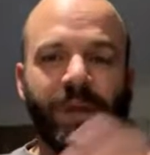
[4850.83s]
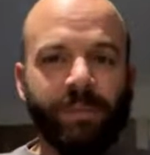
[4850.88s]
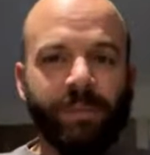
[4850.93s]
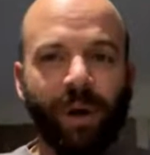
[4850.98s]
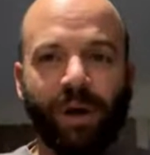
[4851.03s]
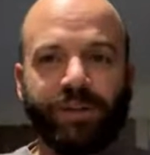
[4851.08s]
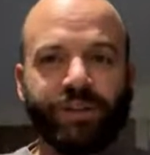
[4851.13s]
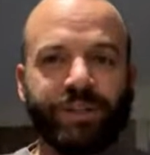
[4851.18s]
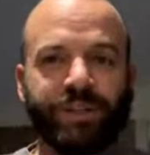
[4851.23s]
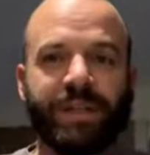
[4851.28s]

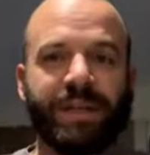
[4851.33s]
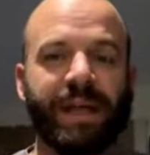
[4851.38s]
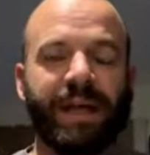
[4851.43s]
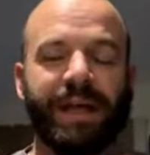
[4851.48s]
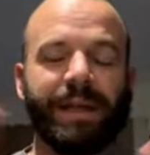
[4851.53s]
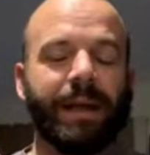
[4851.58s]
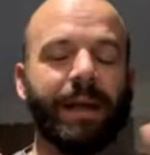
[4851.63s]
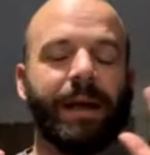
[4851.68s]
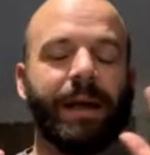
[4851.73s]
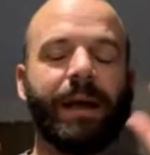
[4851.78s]
personally,
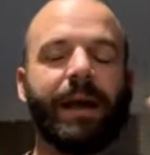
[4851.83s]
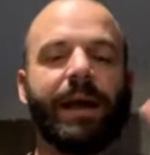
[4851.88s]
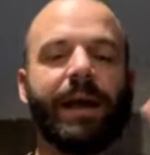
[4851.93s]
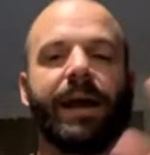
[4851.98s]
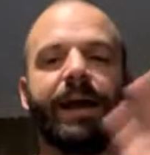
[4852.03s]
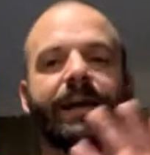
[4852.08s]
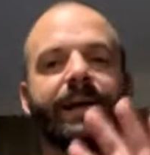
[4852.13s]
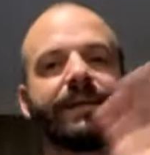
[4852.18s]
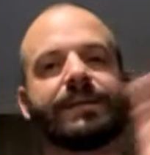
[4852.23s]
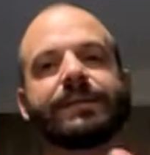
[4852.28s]

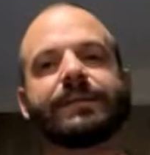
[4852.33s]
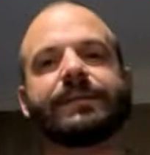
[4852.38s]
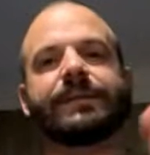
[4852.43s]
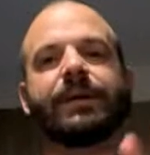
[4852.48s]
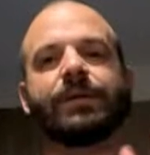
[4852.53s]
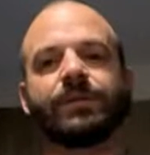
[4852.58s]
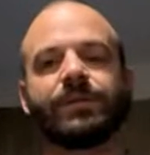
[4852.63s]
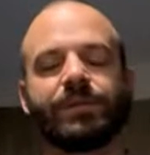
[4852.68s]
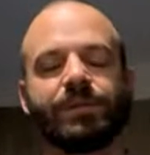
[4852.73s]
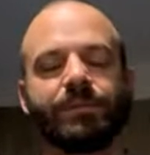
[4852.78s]
I guess
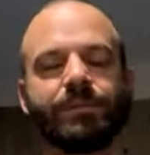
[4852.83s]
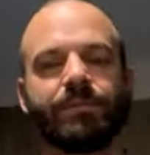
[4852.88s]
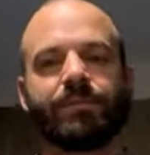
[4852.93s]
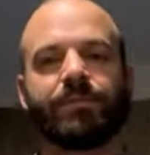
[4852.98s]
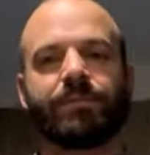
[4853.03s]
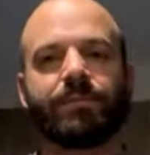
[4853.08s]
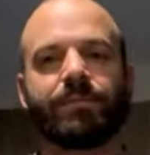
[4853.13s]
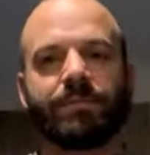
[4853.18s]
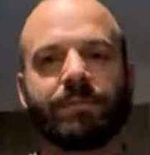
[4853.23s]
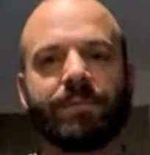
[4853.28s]
that was,
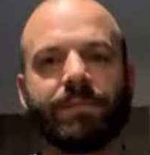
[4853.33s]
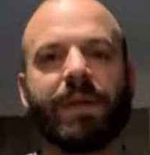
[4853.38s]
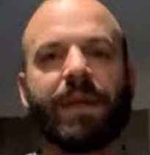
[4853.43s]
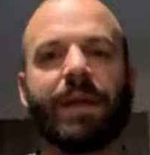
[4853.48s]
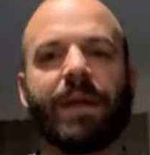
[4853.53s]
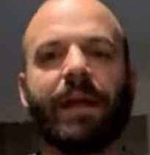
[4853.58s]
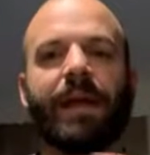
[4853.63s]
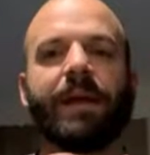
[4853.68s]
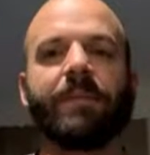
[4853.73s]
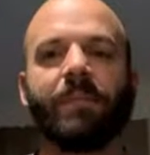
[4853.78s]

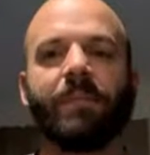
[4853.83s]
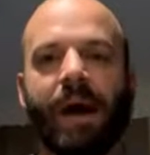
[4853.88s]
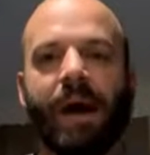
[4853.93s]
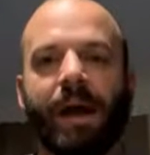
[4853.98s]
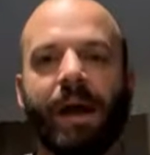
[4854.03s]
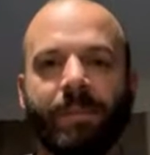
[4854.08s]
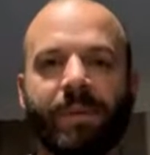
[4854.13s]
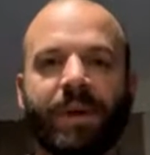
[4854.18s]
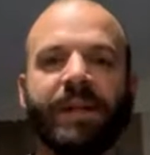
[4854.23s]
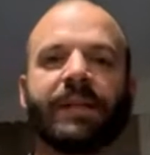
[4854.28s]
in my
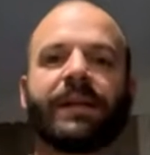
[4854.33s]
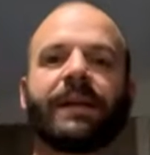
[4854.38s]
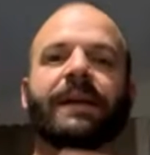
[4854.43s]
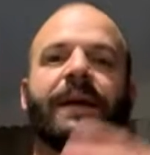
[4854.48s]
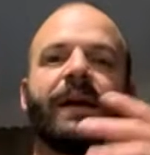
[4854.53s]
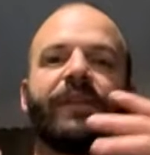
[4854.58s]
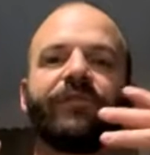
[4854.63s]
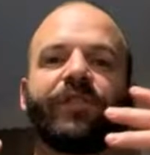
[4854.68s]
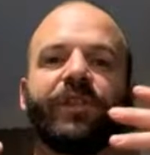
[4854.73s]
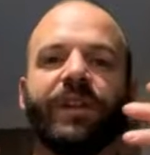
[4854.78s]
opinion,
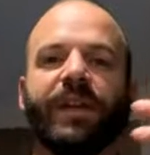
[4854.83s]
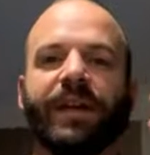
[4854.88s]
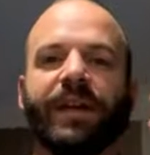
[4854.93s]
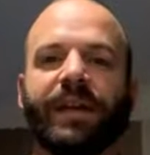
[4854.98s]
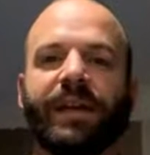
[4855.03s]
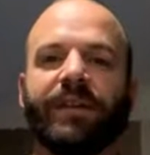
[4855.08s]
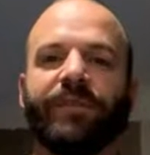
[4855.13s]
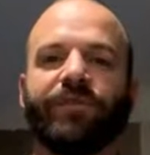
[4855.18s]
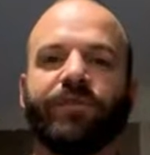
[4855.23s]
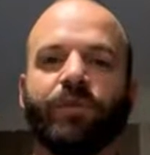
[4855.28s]
I feel like
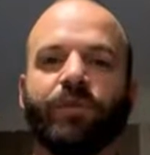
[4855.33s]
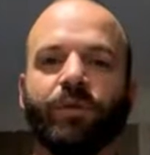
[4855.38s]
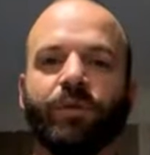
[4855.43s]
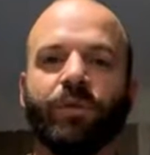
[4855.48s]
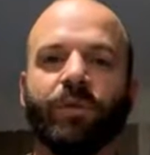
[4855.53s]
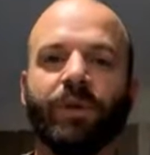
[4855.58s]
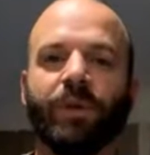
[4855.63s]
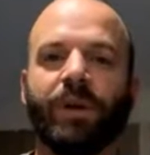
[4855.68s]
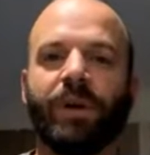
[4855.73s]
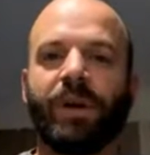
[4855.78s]
if
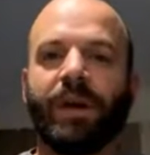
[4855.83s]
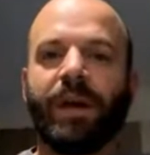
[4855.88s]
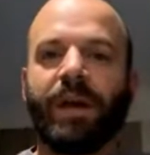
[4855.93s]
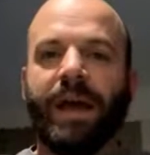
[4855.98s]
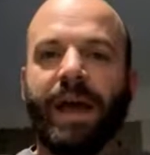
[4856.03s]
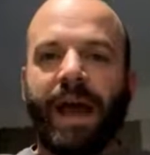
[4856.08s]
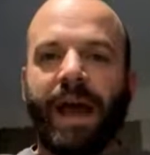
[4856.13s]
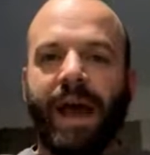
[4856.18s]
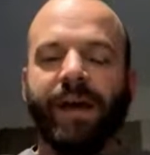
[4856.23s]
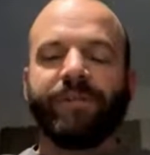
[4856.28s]
you
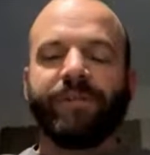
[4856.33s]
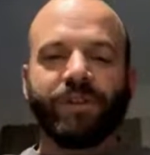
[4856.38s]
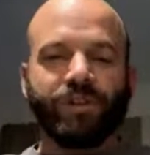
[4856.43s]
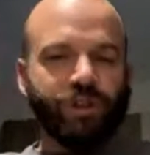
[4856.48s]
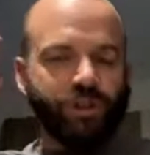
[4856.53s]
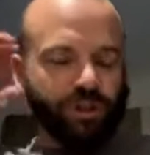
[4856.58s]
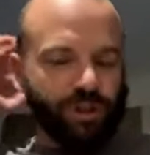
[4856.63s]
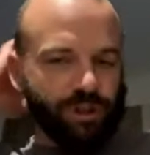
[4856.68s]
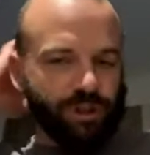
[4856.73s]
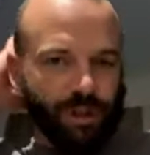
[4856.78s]
have
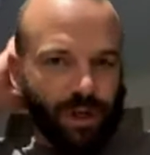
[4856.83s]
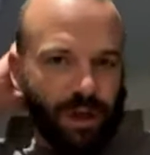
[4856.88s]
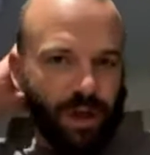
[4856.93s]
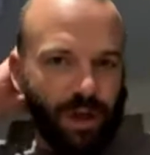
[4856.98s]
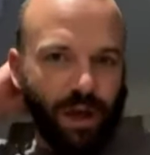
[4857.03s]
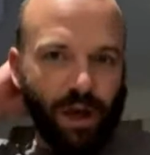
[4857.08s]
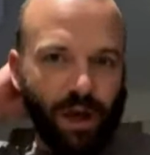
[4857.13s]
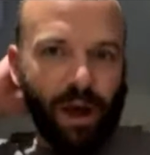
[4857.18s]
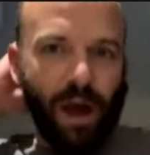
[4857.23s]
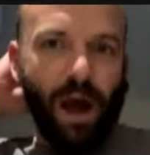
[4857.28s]

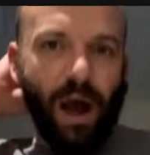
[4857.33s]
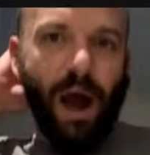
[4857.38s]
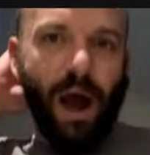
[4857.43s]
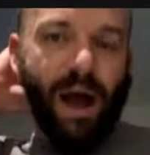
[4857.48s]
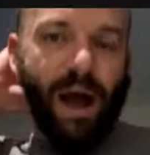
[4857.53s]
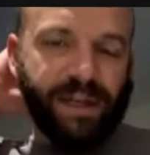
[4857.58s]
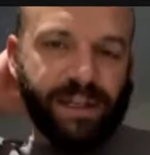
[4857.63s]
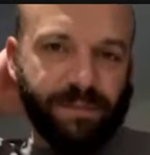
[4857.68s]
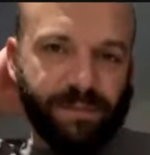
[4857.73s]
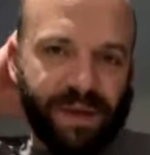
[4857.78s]
a
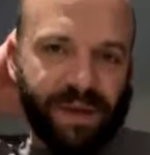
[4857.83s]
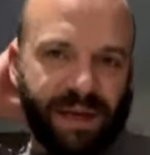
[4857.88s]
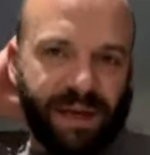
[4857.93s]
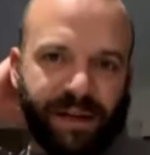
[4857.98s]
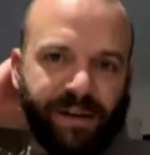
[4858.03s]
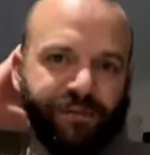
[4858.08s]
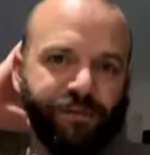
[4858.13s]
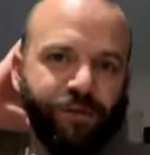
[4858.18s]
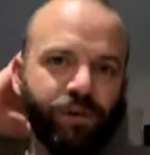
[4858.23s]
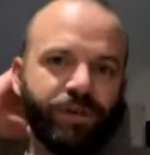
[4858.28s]
high
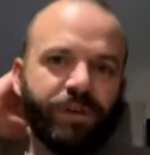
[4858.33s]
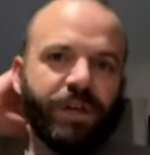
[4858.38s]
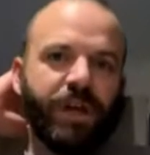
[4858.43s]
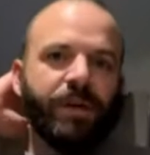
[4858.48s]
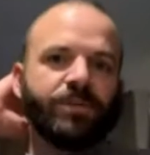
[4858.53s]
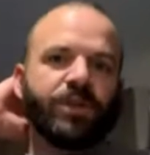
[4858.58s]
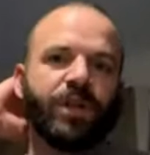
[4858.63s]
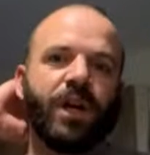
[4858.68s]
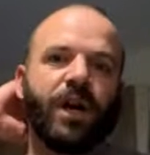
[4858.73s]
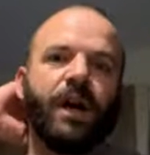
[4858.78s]
demanding
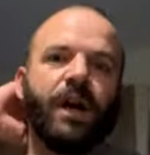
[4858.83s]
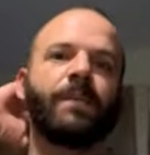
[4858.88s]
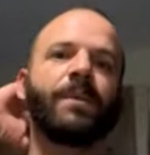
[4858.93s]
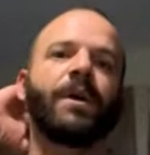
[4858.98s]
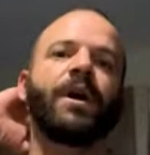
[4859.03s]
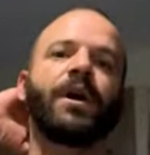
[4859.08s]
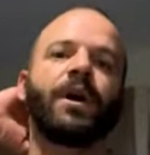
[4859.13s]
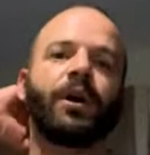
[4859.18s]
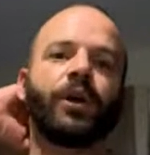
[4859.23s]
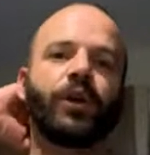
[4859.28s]
full-time job,
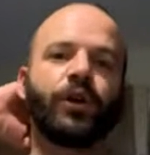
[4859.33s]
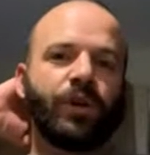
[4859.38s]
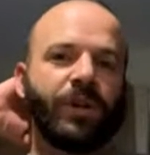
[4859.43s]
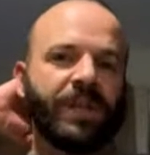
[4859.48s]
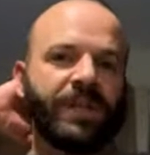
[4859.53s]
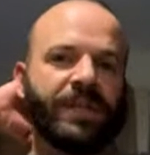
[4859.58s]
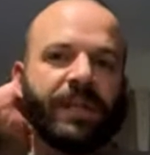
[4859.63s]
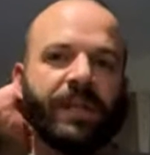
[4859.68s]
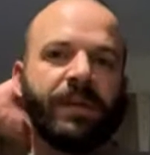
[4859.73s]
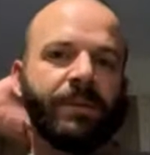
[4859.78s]
you
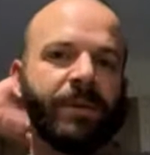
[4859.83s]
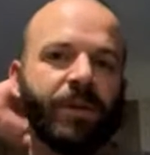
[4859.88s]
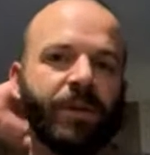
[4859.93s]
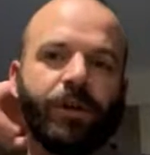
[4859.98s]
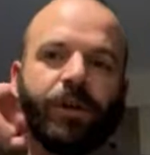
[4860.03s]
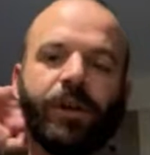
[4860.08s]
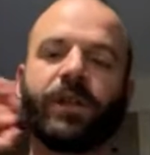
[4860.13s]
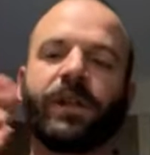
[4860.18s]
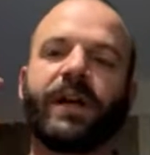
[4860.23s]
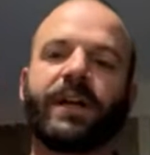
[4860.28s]
need to limit
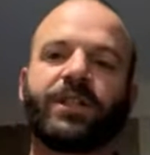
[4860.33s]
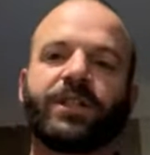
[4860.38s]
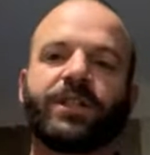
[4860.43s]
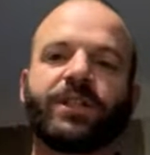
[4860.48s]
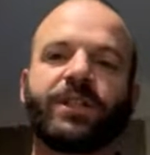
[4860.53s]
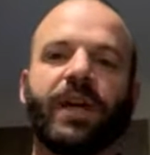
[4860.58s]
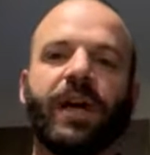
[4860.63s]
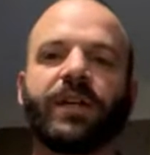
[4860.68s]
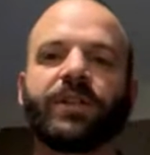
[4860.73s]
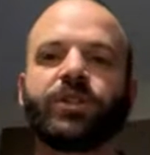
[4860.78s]
your collection
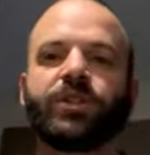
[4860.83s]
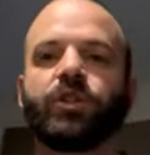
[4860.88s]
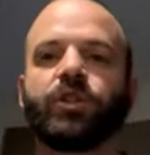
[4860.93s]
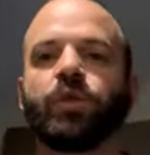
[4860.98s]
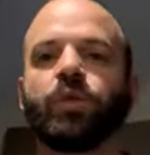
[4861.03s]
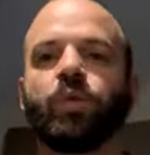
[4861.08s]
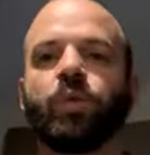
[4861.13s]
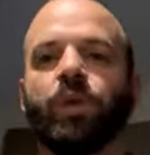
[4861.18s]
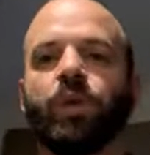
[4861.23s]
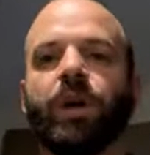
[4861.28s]
size
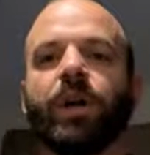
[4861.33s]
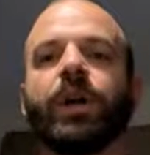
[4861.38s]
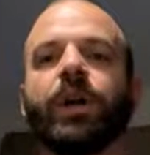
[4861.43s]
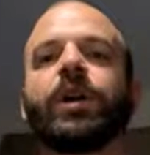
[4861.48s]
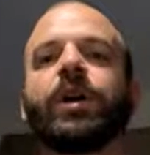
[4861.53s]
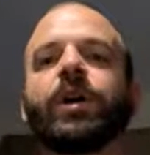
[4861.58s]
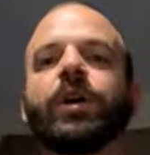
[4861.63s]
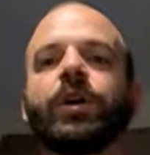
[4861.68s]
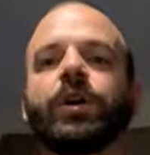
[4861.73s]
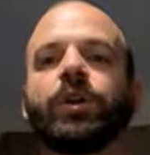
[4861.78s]
to what
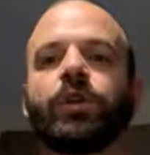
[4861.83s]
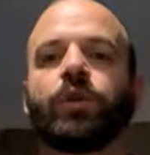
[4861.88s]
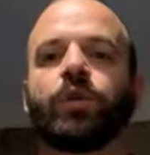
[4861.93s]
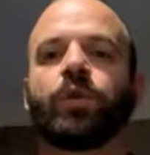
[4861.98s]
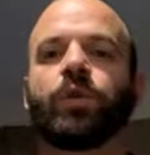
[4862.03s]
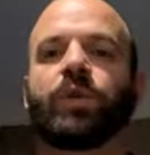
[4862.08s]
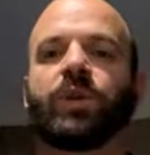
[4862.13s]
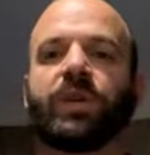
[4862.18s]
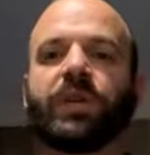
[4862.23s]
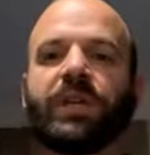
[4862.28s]

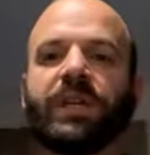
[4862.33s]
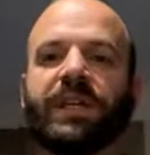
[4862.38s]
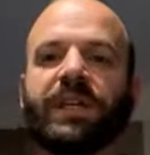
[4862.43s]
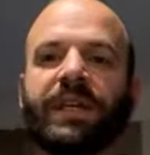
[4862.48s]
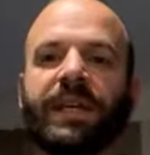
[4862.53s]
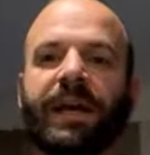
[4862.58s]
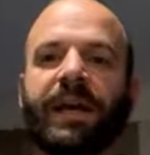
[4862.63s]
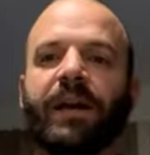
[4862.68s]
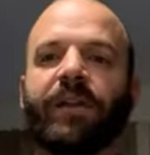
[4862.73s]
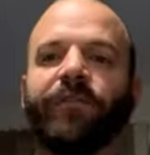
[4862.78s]
you
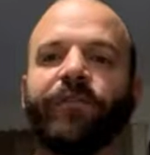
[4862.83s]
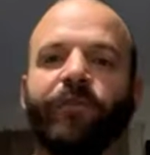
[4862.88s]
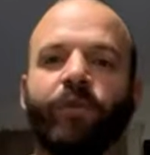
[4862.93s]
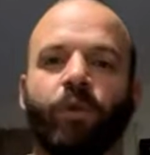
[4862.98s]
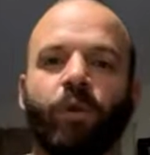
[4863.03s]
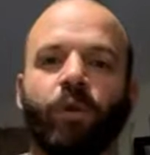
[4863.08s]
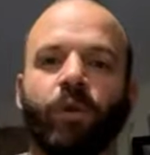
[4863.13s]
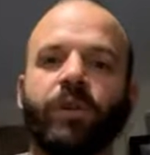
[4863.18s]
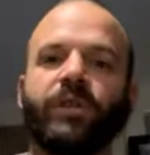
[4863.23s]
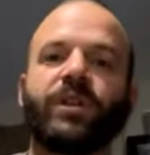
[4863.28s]
can
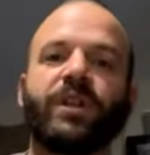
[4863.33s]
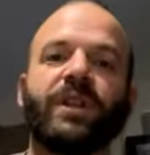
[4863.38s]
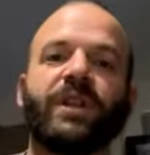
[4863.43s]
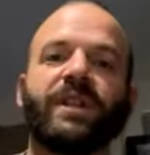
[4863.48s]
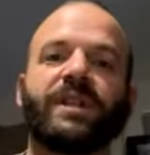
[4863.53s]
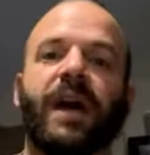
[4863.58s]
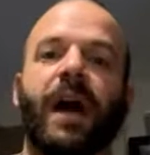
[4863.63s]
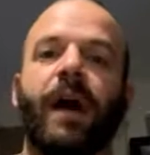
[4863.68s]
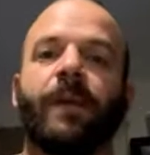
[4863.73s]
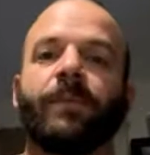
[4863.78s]
afford, to the
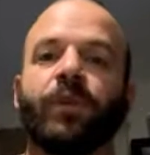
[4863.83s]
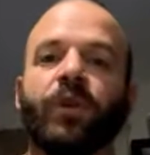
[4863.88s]
time